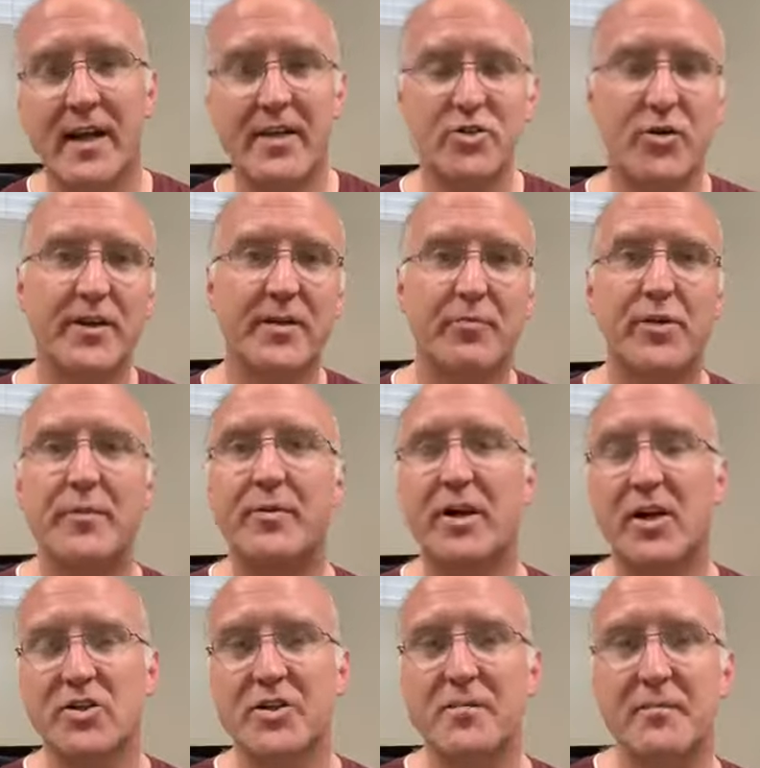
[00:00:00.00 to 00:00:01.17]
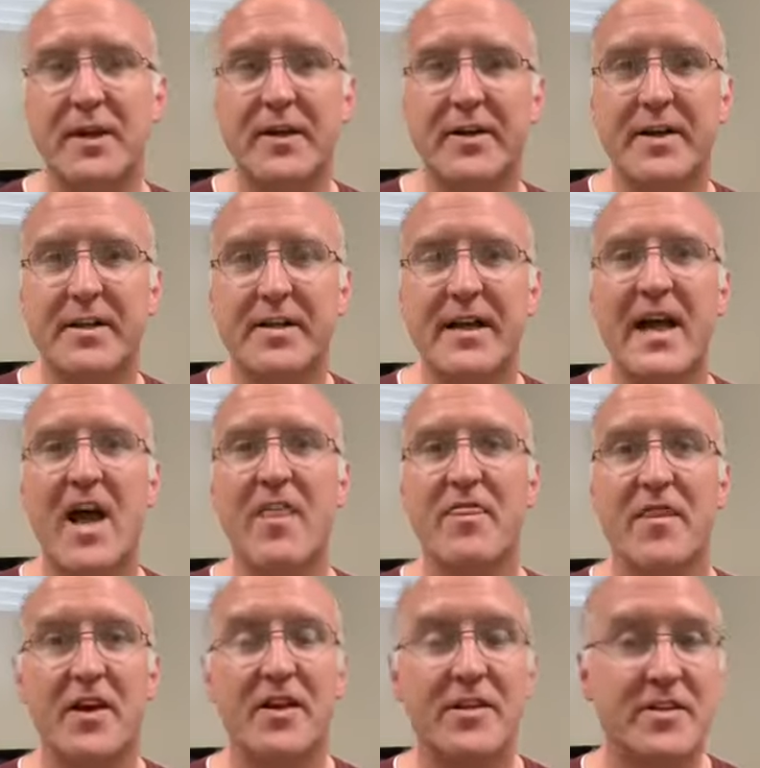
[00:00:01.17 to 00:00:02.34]
during the pre-production period
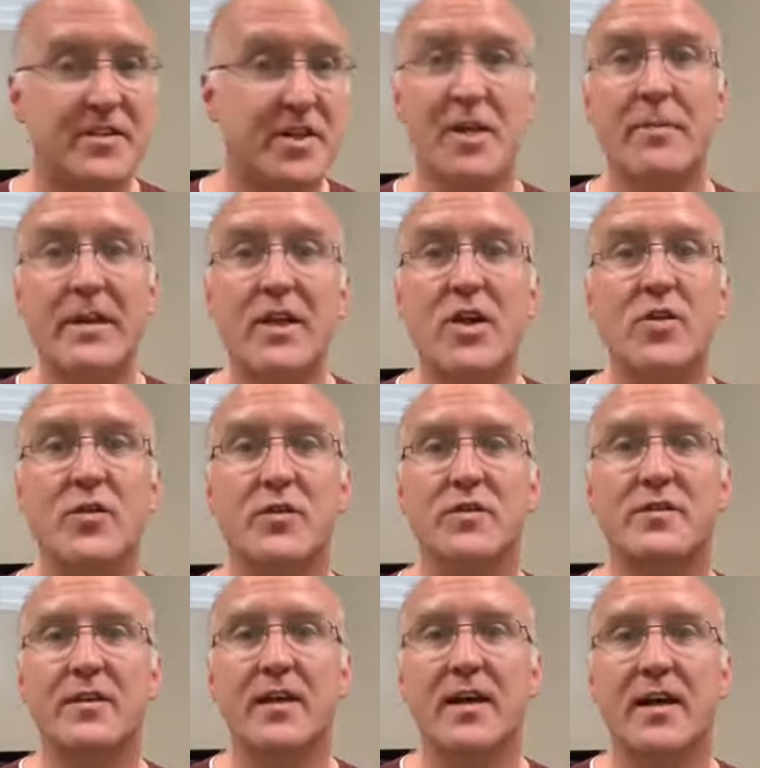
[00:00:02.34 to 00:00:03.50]
that's going to be used